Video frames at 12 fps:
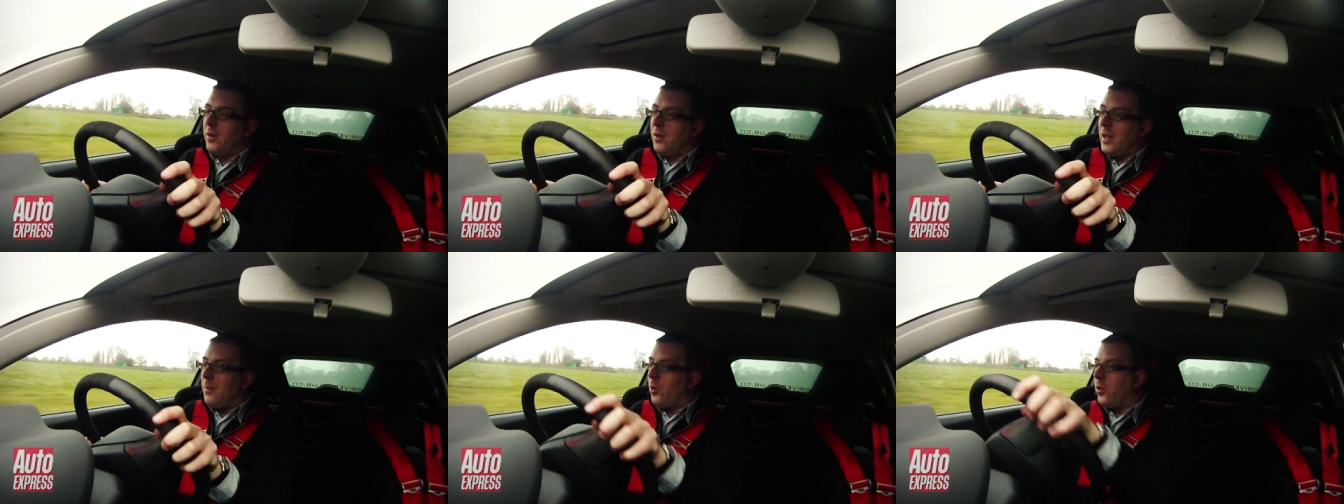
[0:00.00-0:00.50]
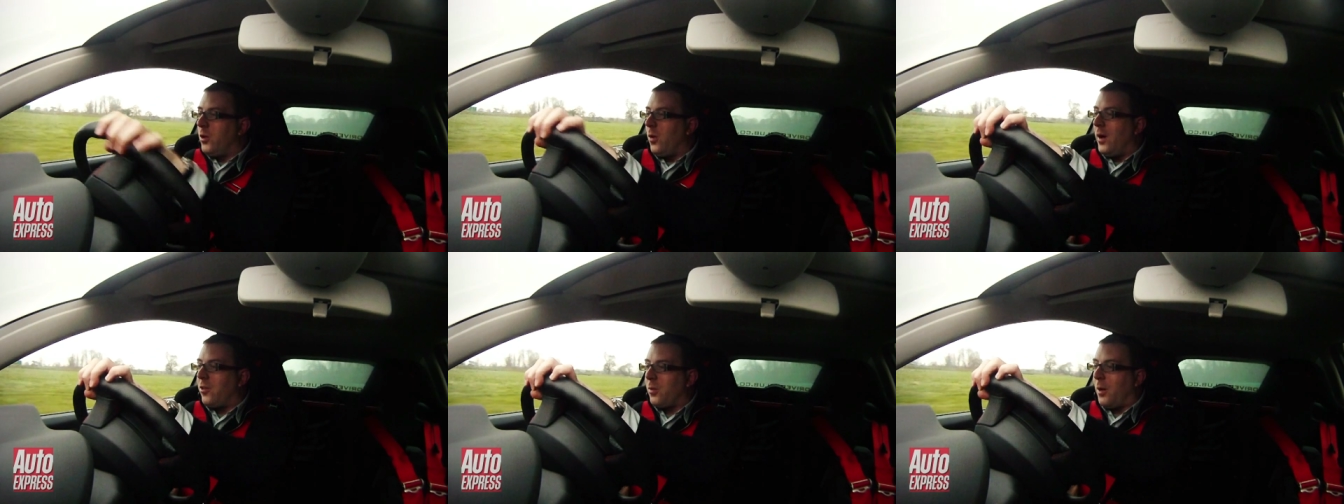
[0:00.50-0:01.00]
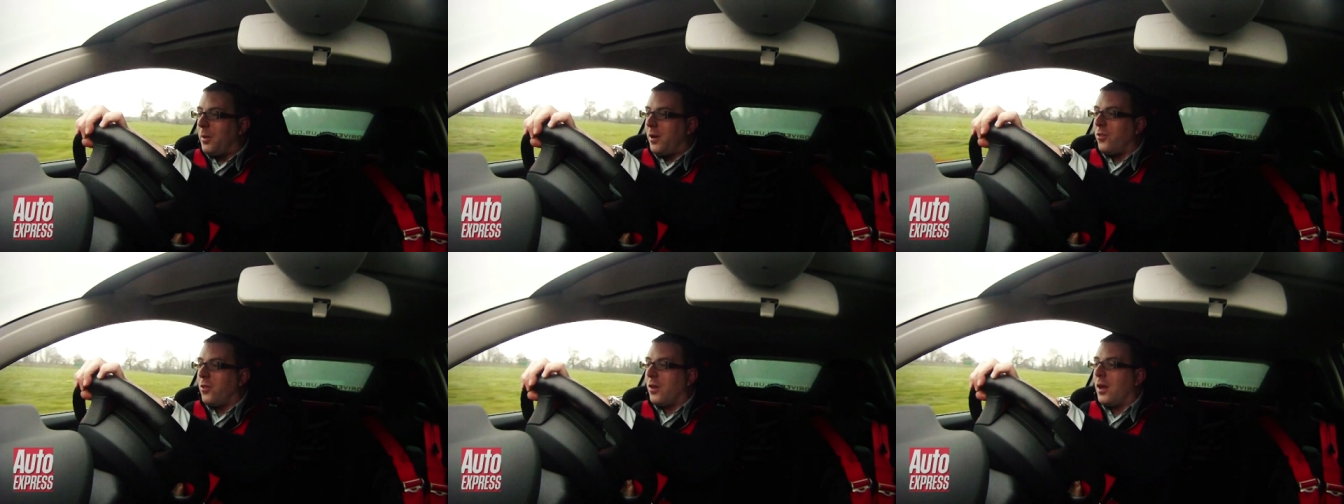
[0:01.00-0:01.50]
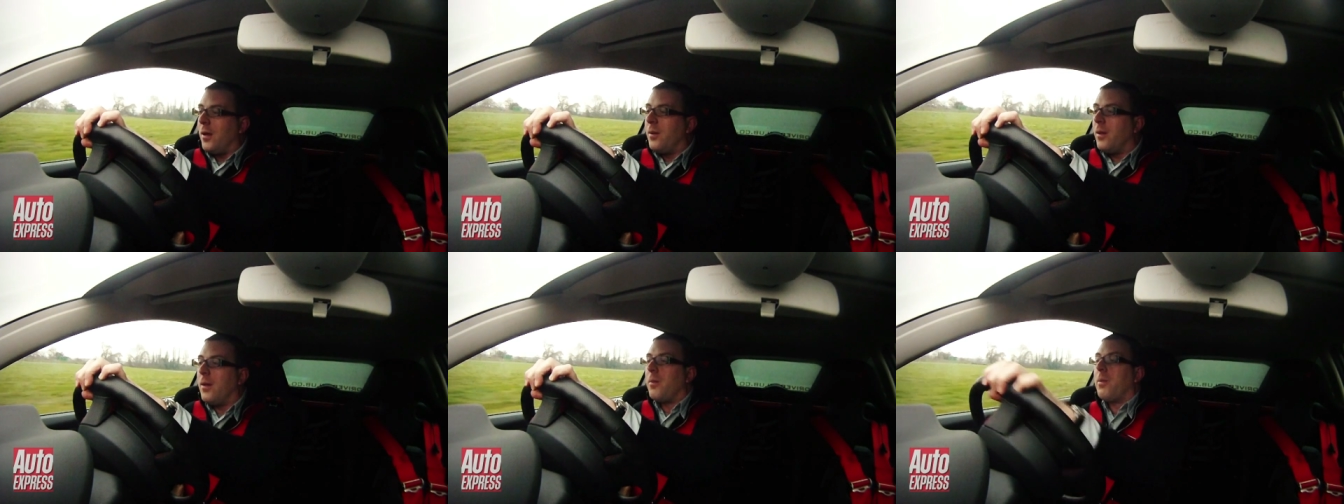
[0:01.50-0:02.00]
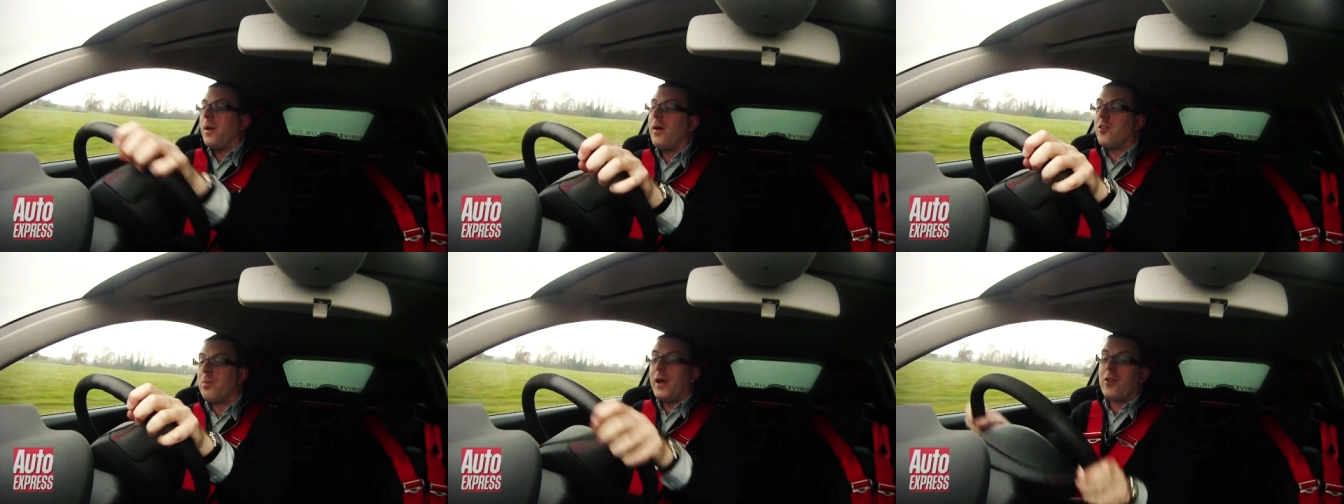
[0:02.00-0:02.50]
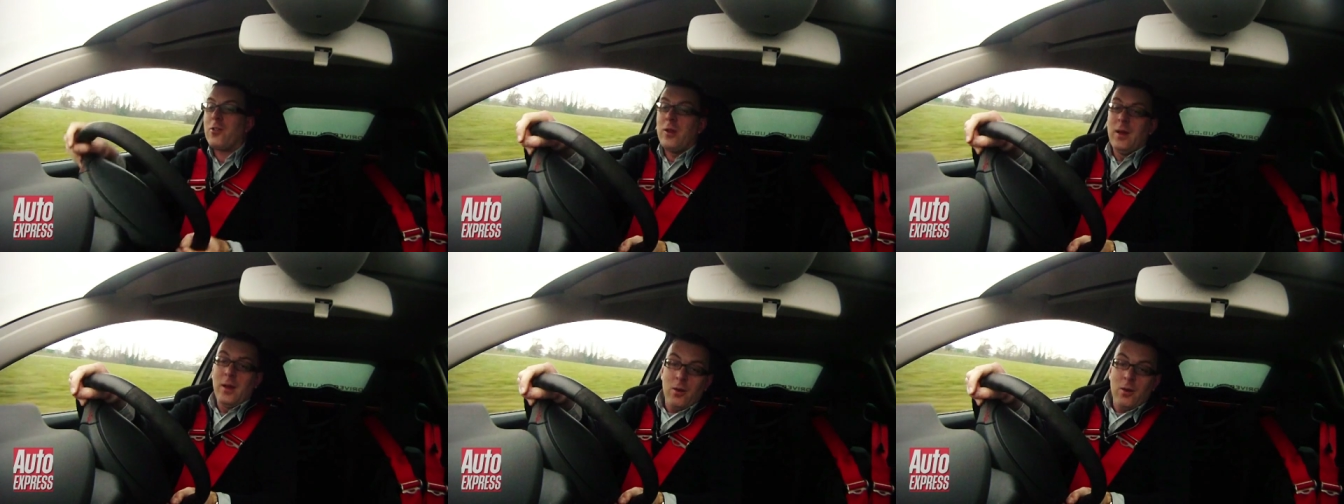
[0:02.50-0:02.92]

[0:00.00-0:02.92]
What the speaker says: You get more noise as well because you've got a Perspex